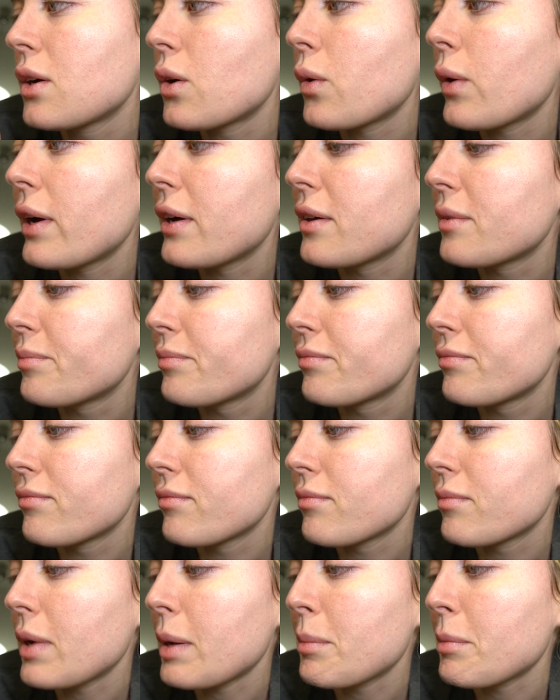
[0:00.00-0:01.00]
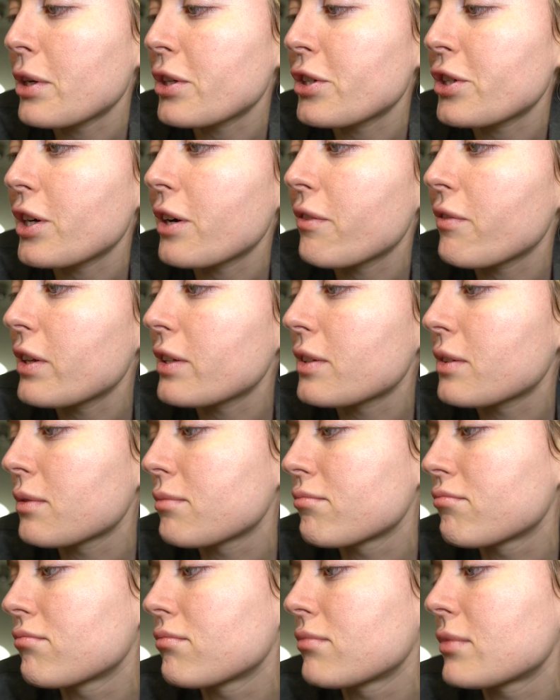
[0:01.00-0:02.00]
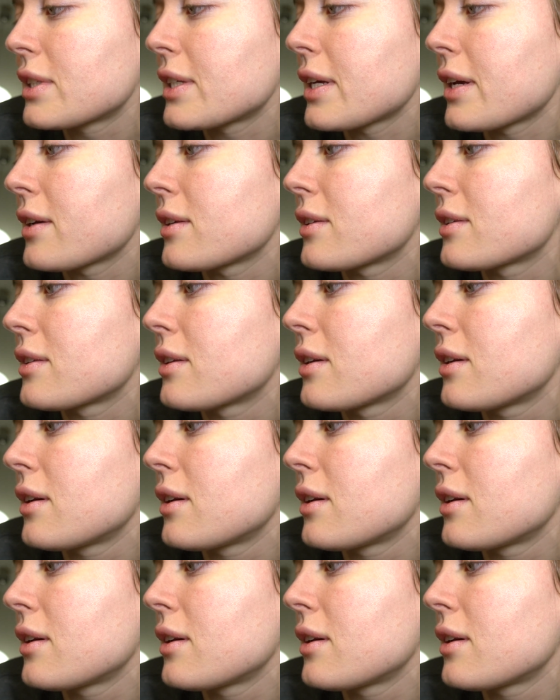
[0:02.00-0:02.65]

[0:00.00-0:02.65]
well, I'm not sure if this says,